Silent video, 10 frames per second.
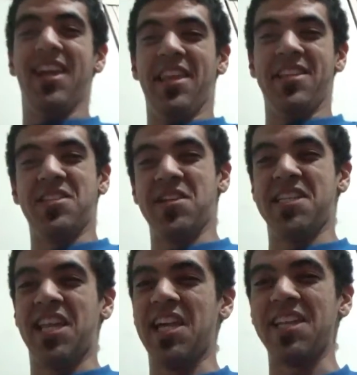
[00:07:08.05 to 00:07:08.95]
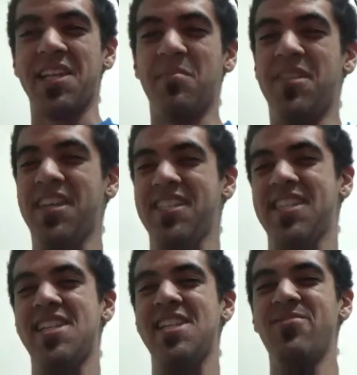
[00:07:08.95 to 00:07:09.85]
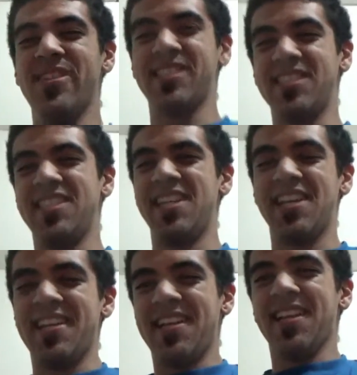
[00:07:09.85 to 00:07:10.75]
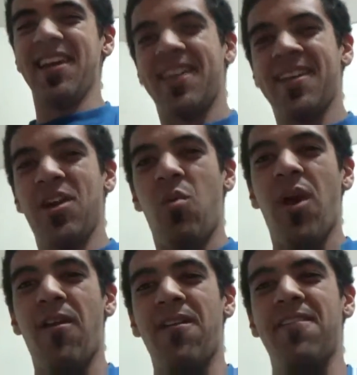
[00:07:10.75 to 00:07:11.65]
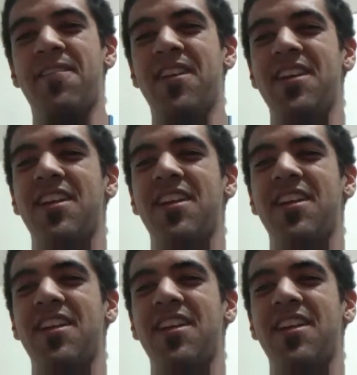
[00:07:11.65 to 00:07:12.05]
and they started telling him things that he wasn't, like, aware of,